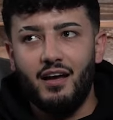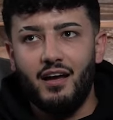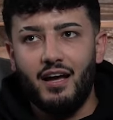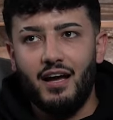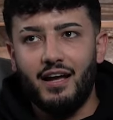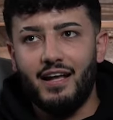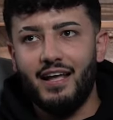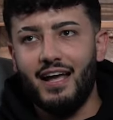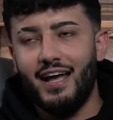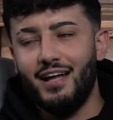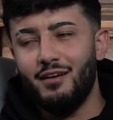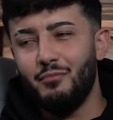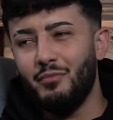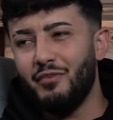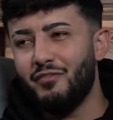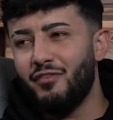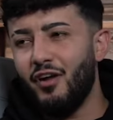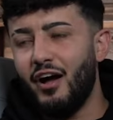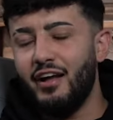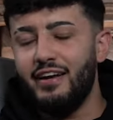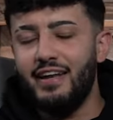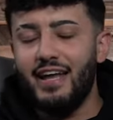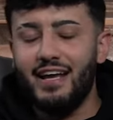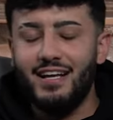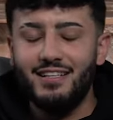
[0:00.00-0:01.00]
again, with
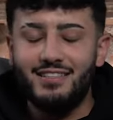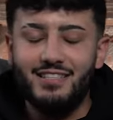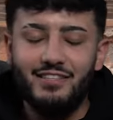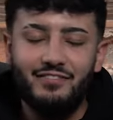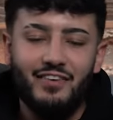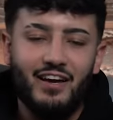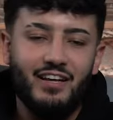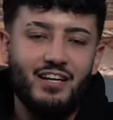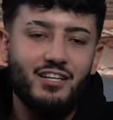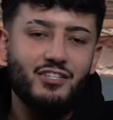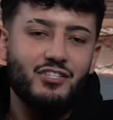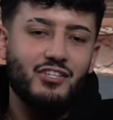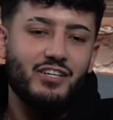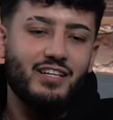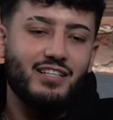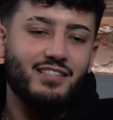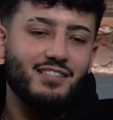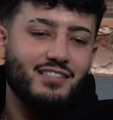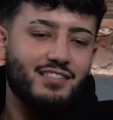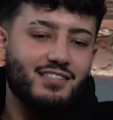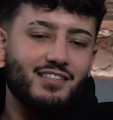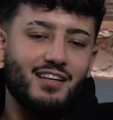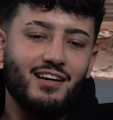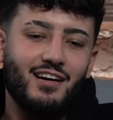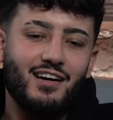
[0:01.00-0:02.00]
like negative energy and
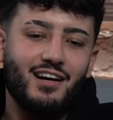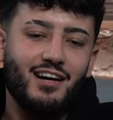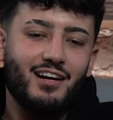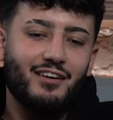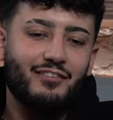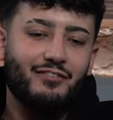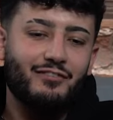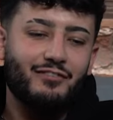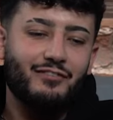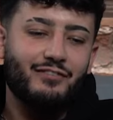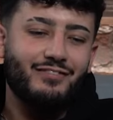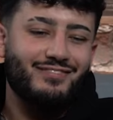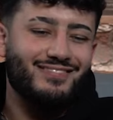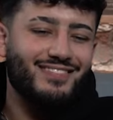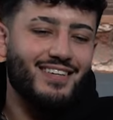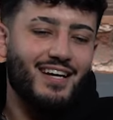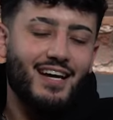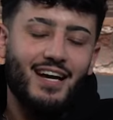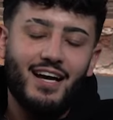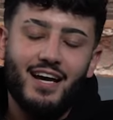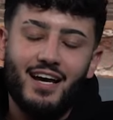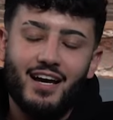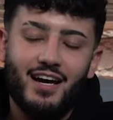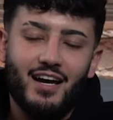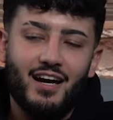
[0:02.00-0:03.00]
stuff,
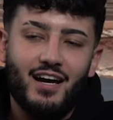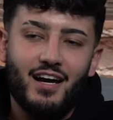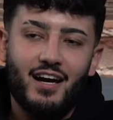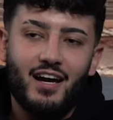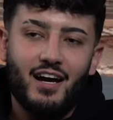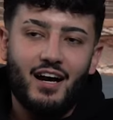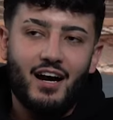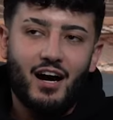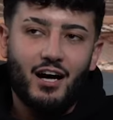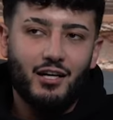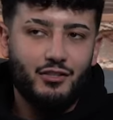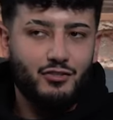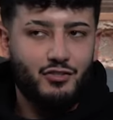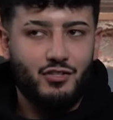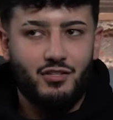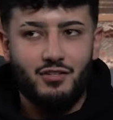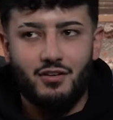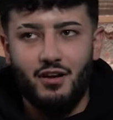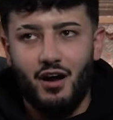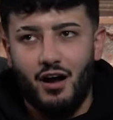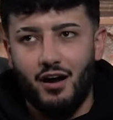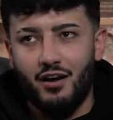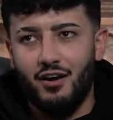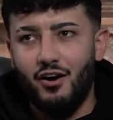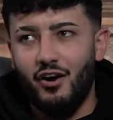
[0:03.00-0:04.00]
I,
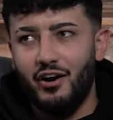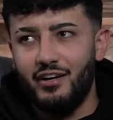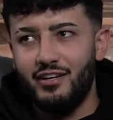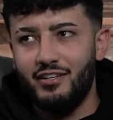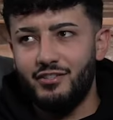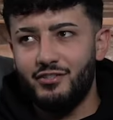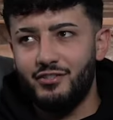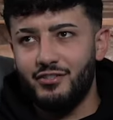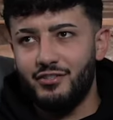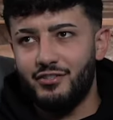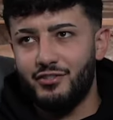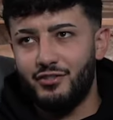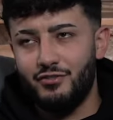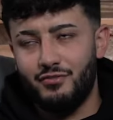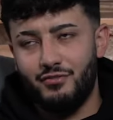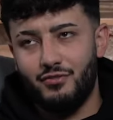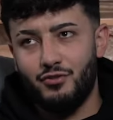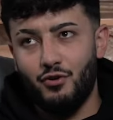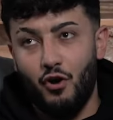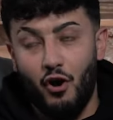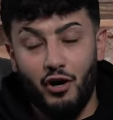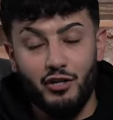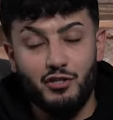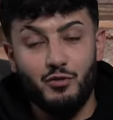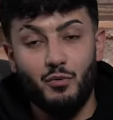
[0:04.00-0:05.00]
I kind of just
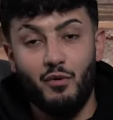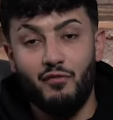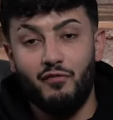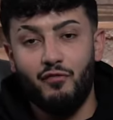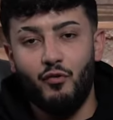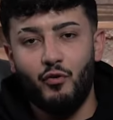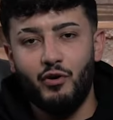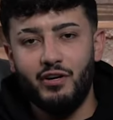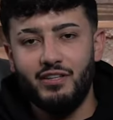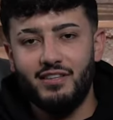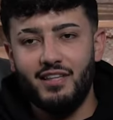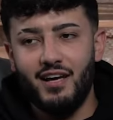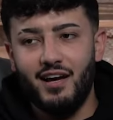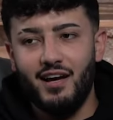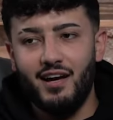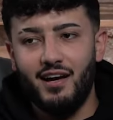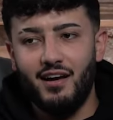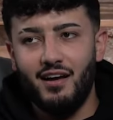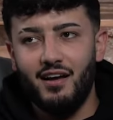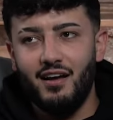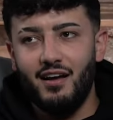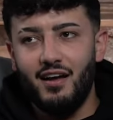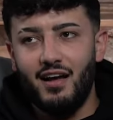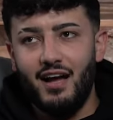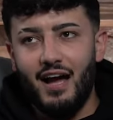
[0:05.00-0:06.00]
try to avoid
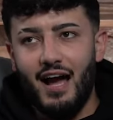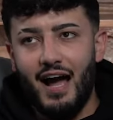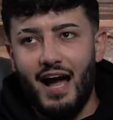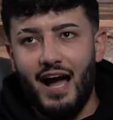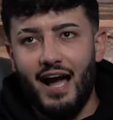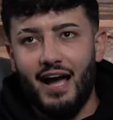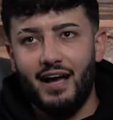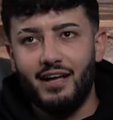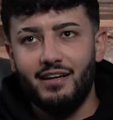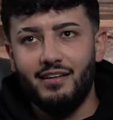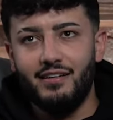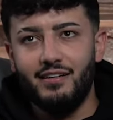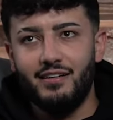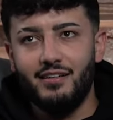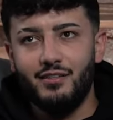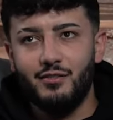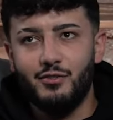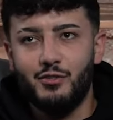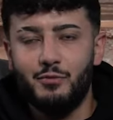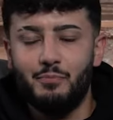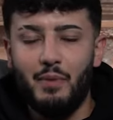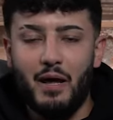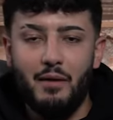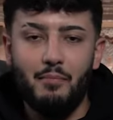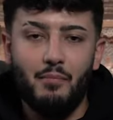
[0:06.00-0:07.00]
that and
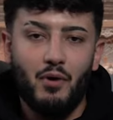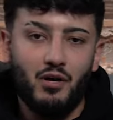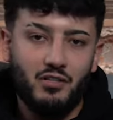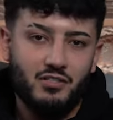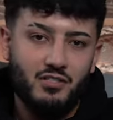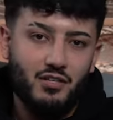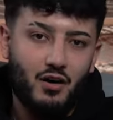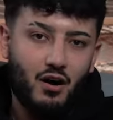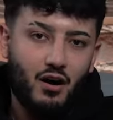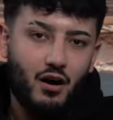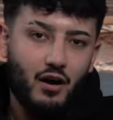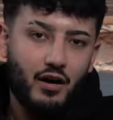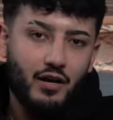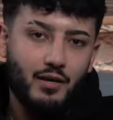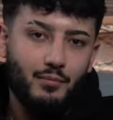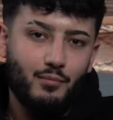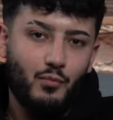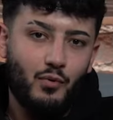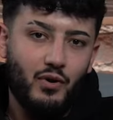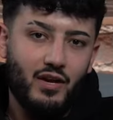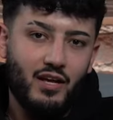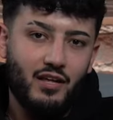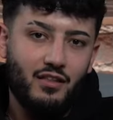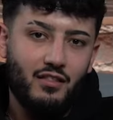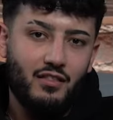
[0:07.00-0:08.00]
spend my time
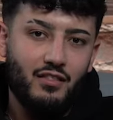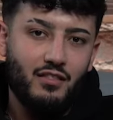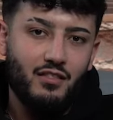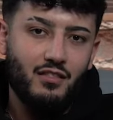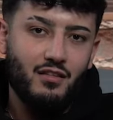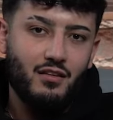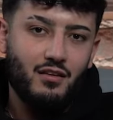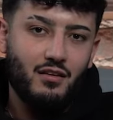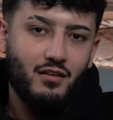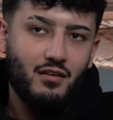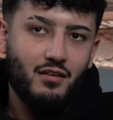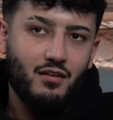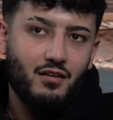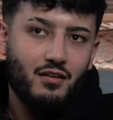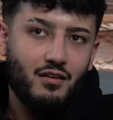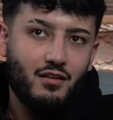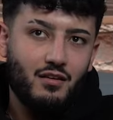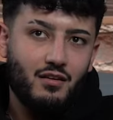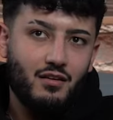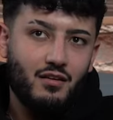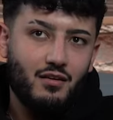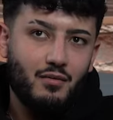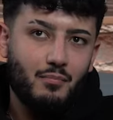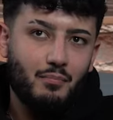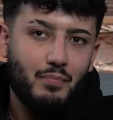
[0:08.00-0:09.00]
with
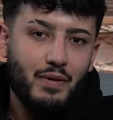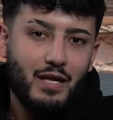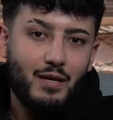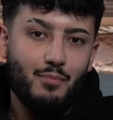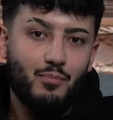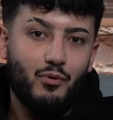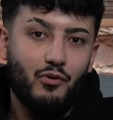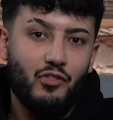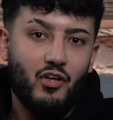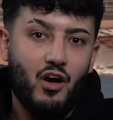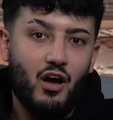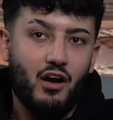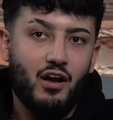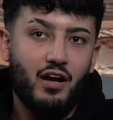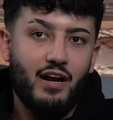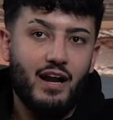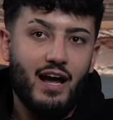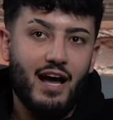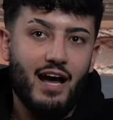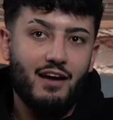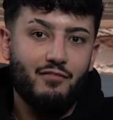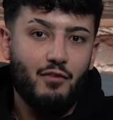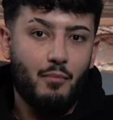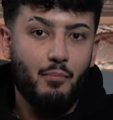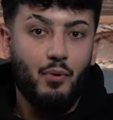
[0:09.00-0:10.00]
people that are going to
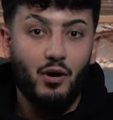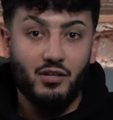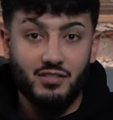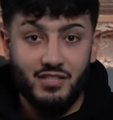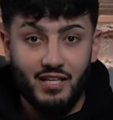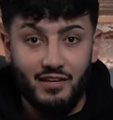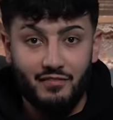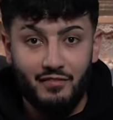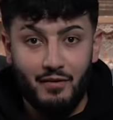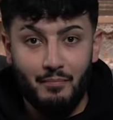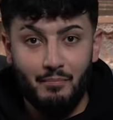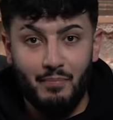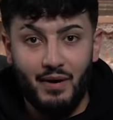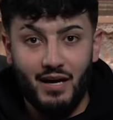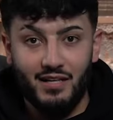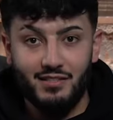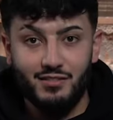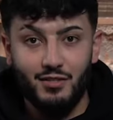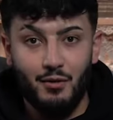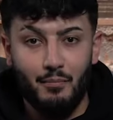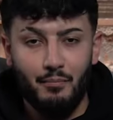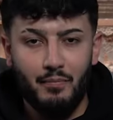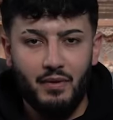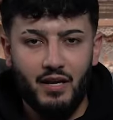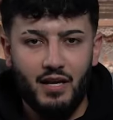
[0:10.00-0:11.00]
have a positive
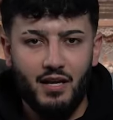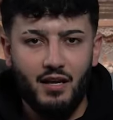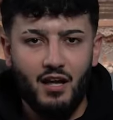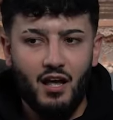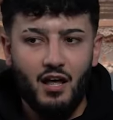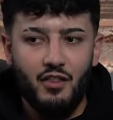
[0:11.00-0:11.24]
impact on me,